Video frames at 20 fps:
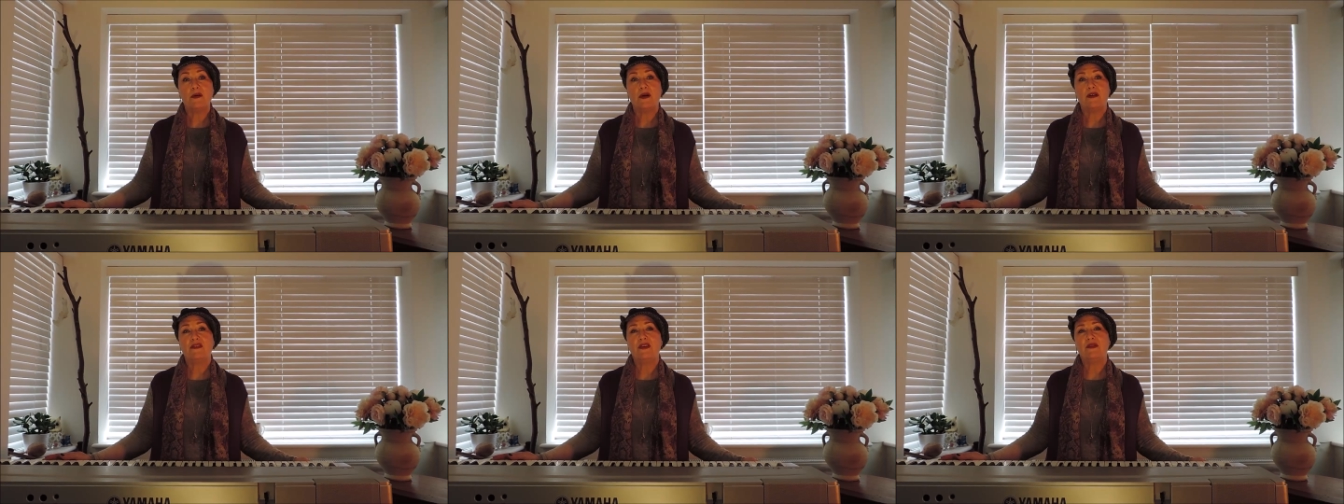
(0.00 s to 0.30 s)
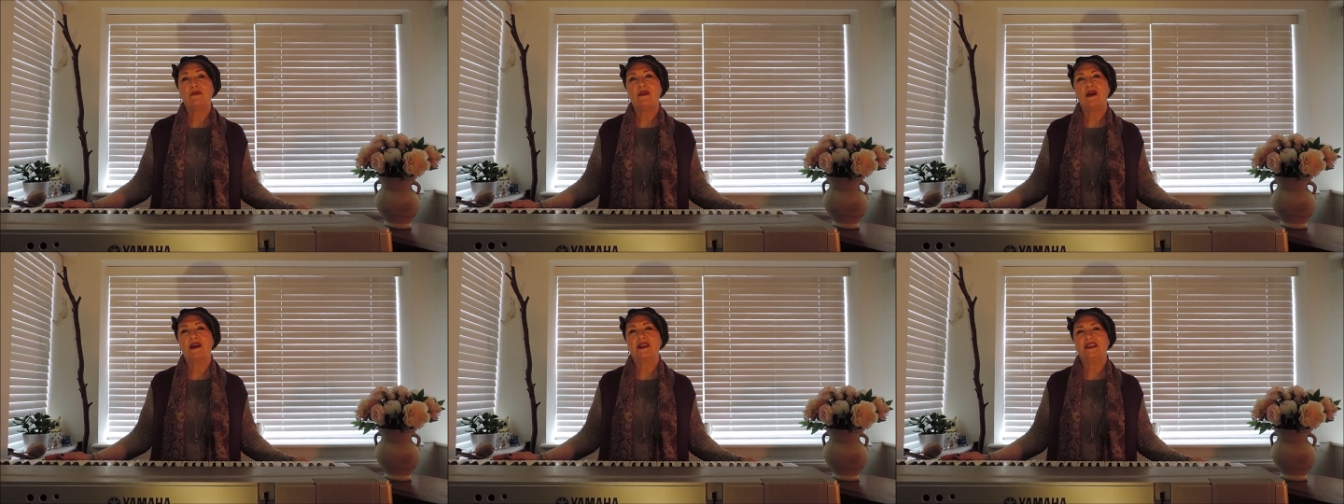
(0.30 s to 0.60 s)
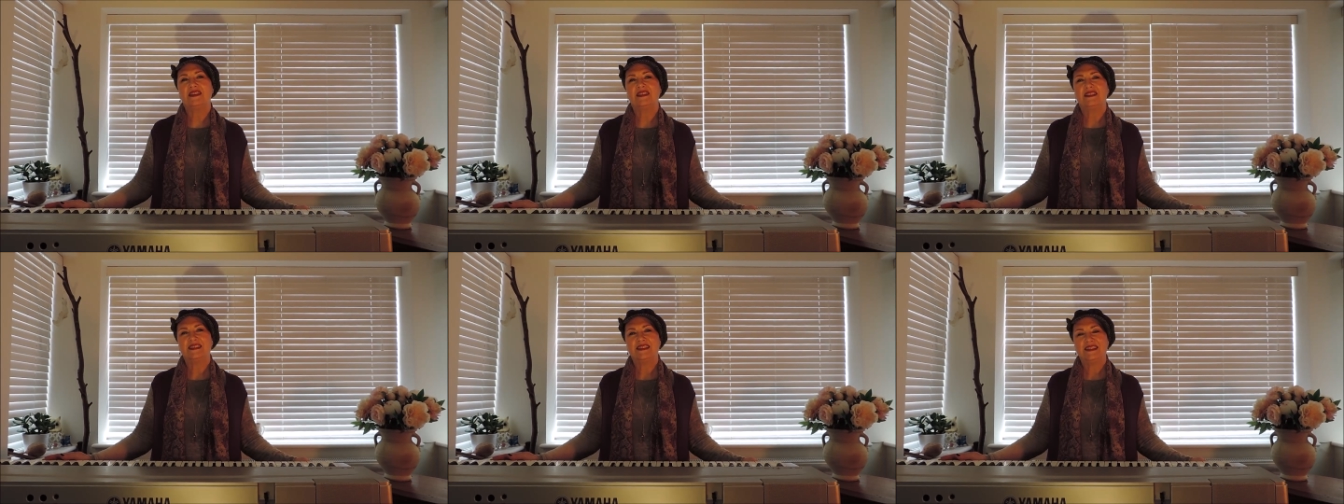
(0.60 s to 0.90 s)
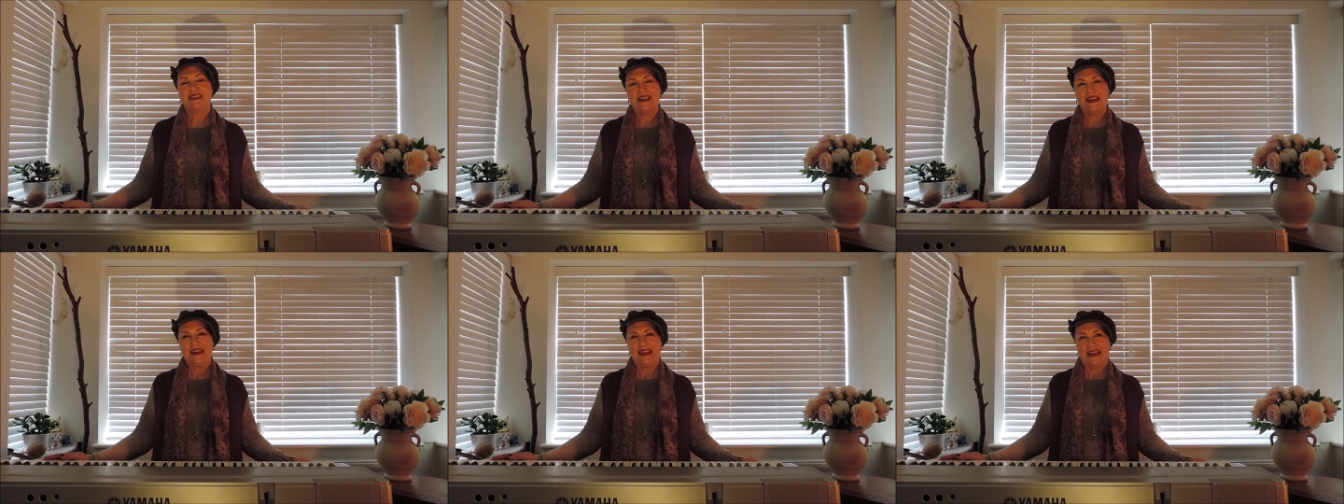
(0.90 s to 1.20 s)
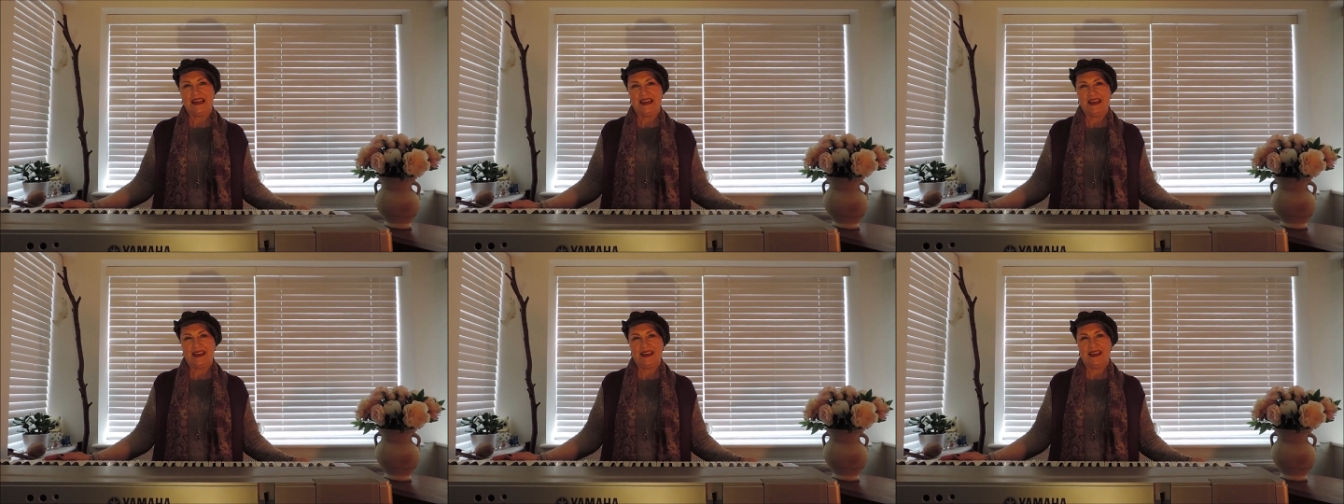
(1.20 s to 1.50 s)
Hello everyone.
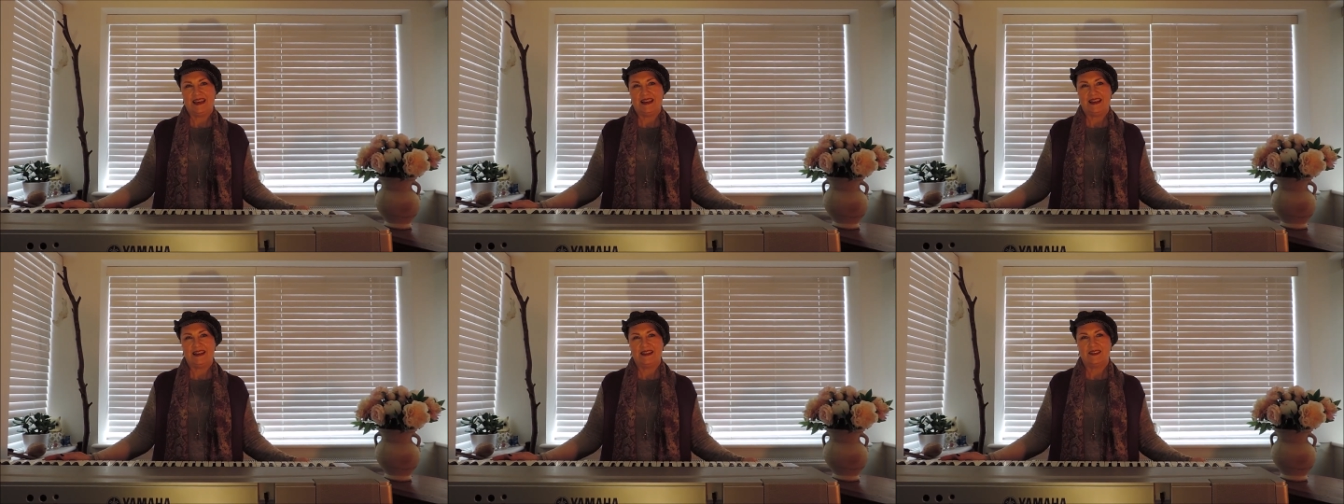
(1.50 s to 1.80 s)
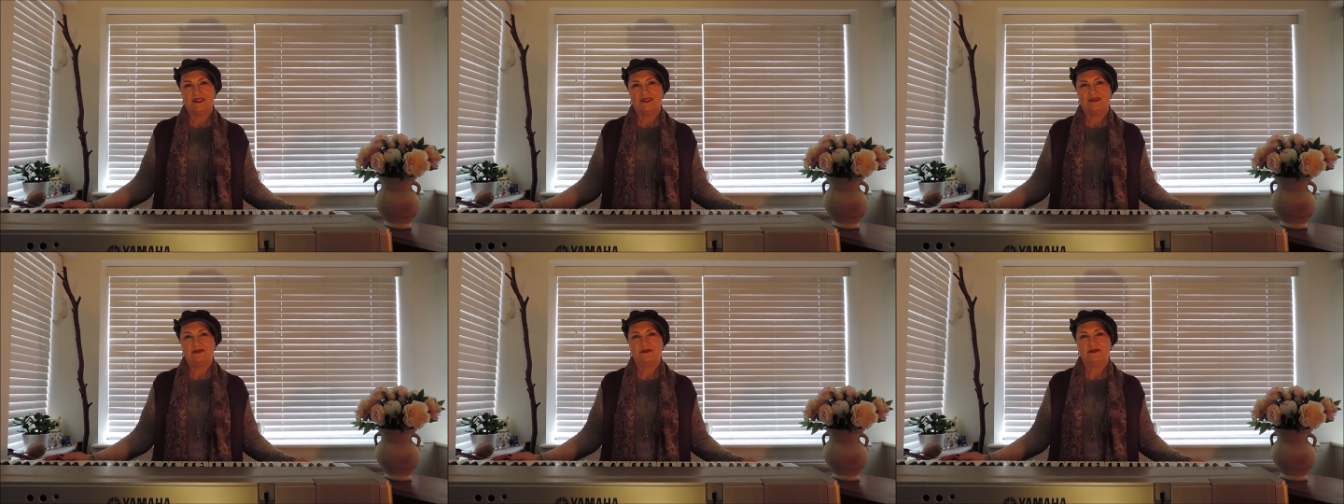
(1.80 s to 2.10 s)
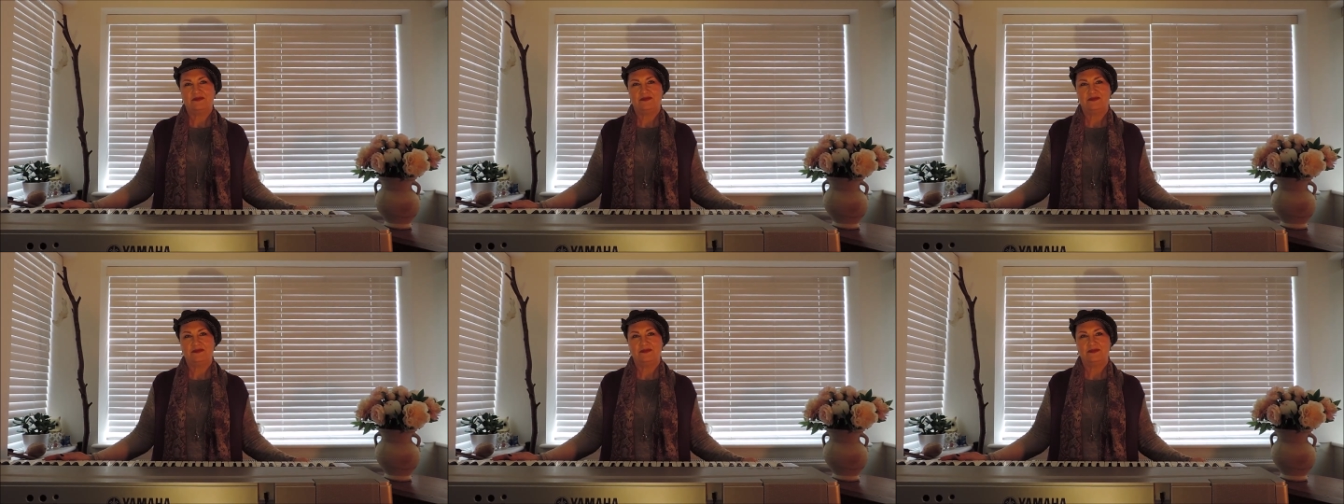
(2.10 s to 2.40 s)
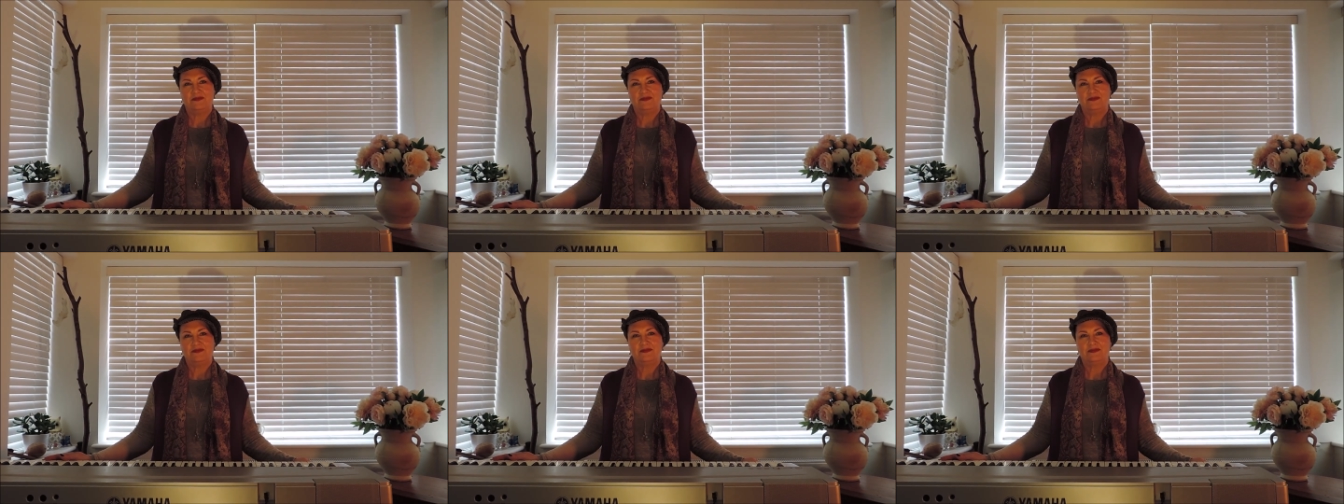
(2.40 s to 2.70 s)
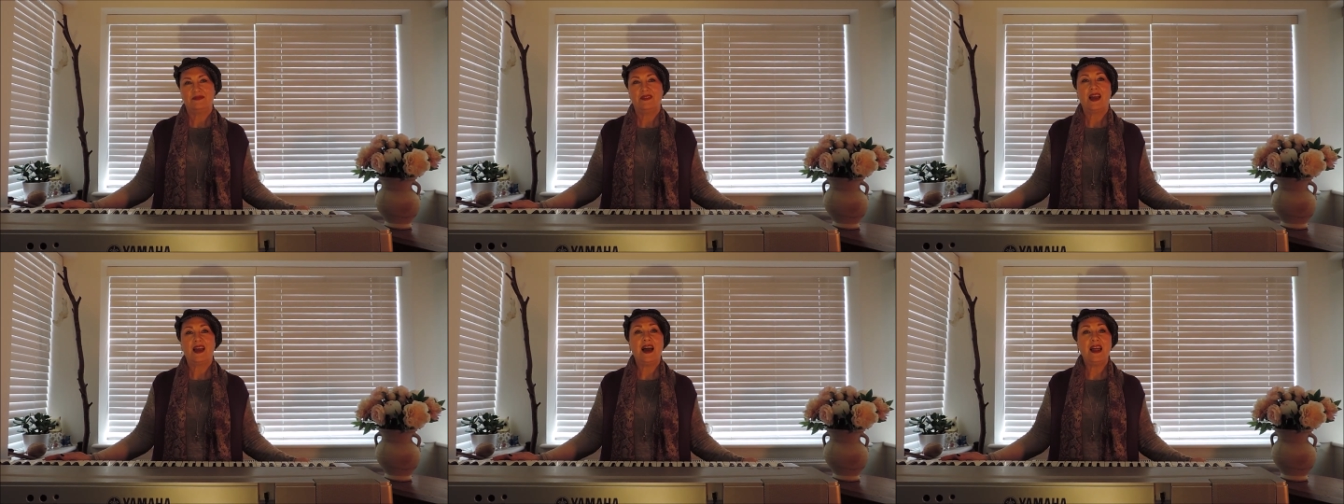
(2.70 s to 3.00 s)
No, yeah. Hello.
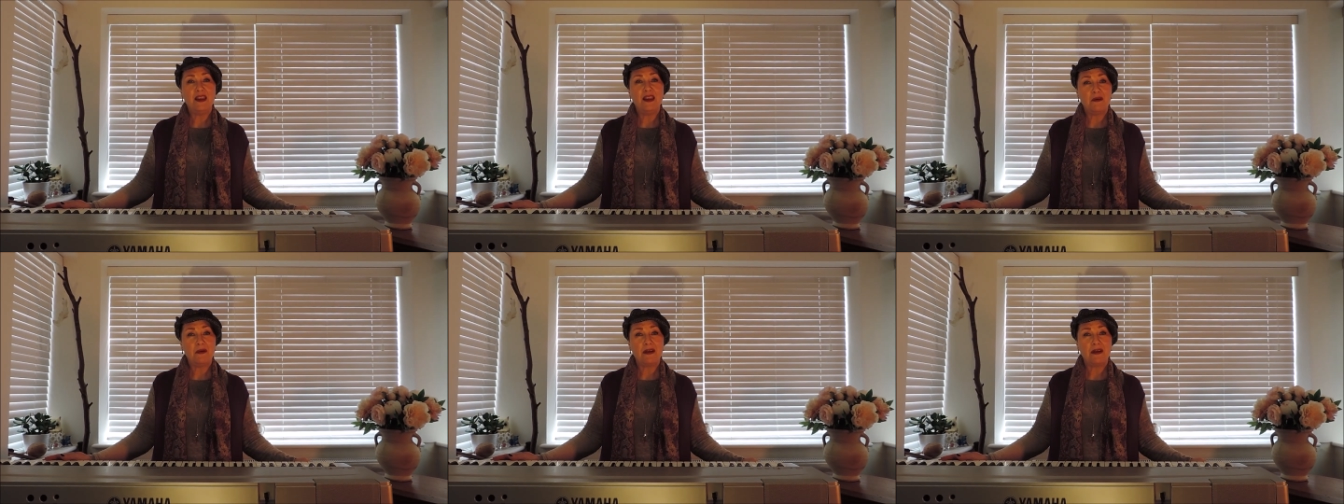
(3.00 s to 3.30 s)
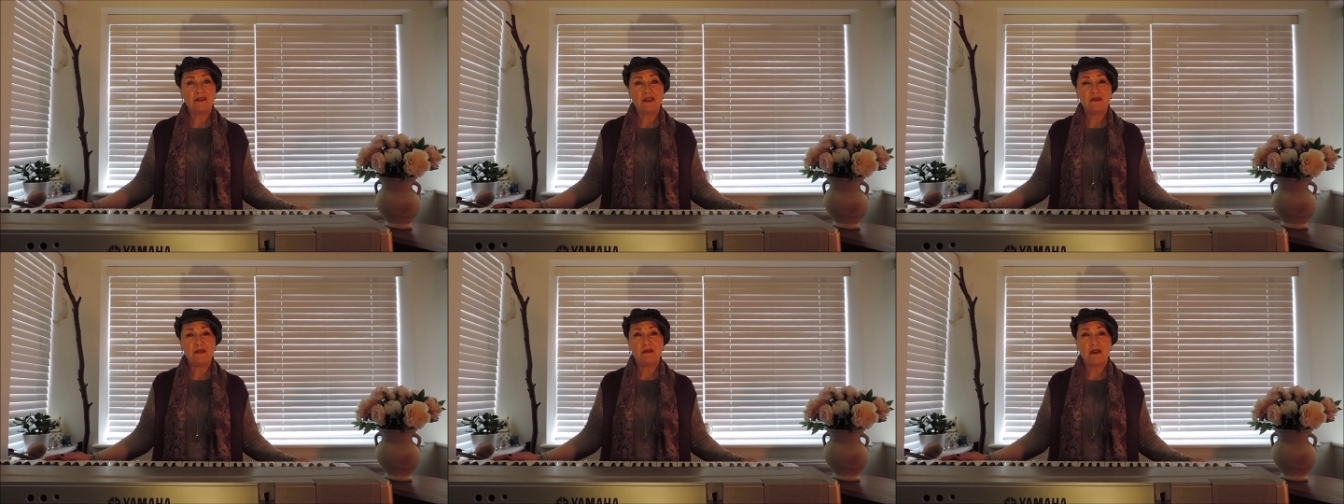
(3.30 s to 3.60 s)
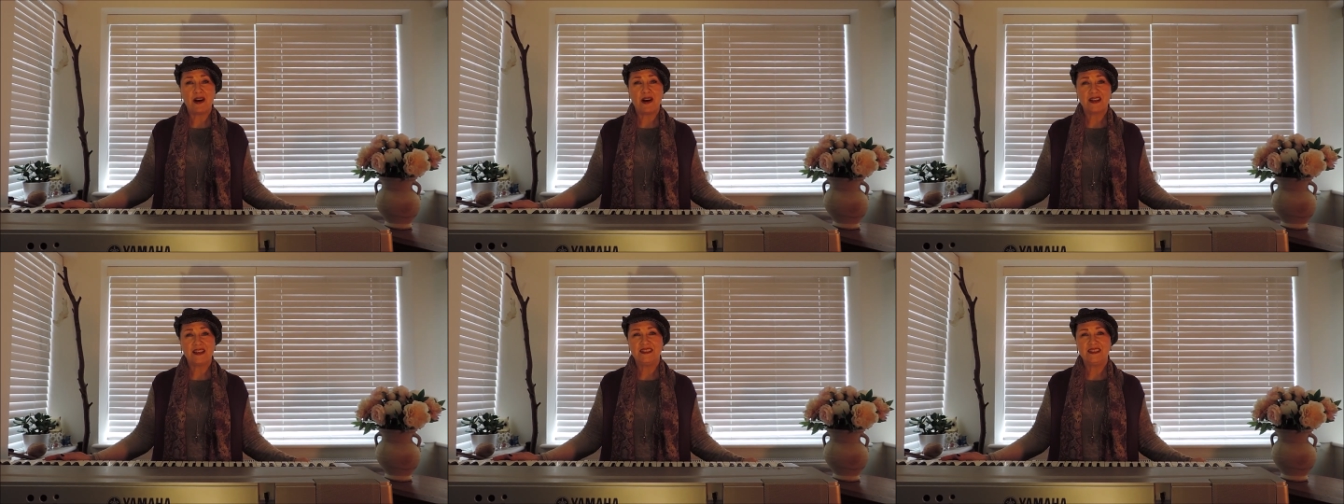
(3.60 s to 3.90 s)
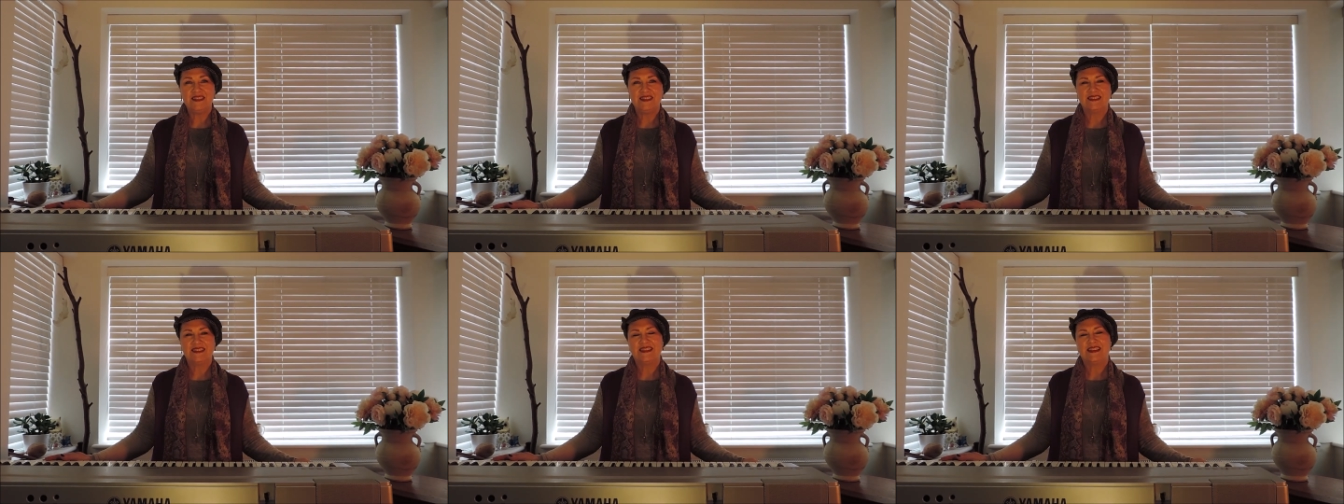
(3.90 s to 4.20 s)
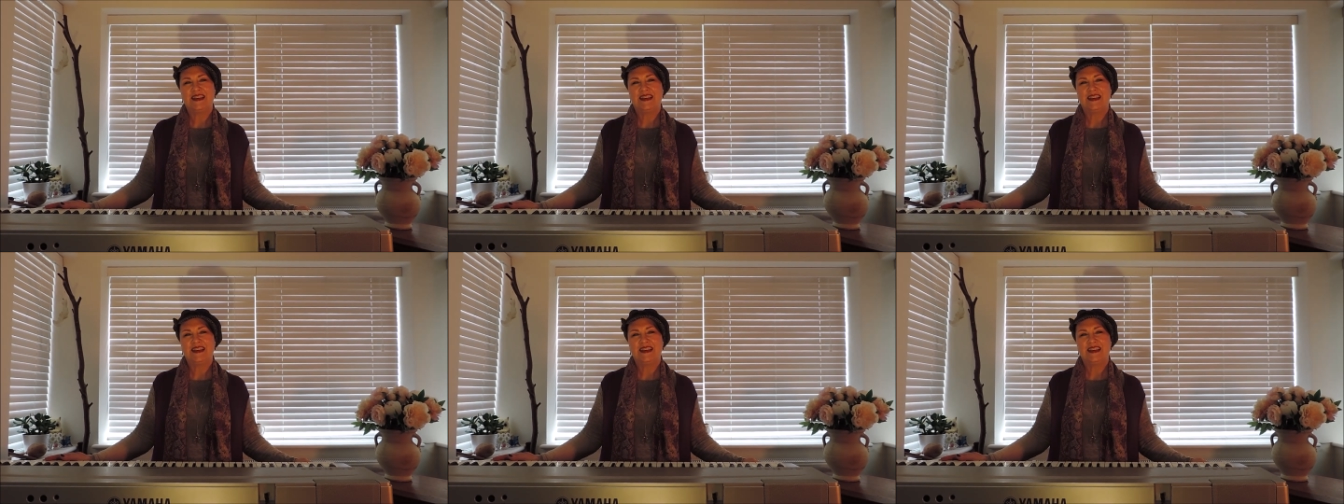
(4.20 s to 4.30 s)
Hello everyone.